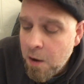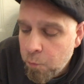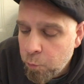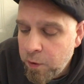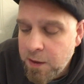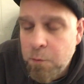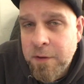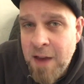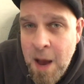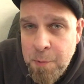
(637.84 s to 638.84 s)
Really,
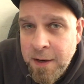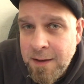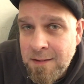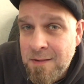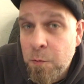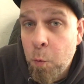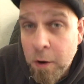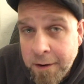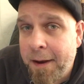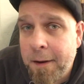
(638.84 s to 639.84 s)
what's happening is it's
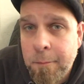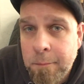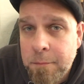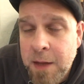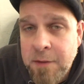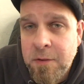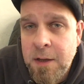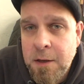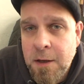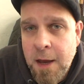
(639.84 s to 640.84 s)
working. That's
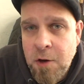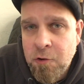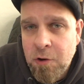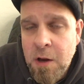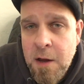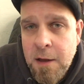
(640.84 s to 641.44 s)
the indication.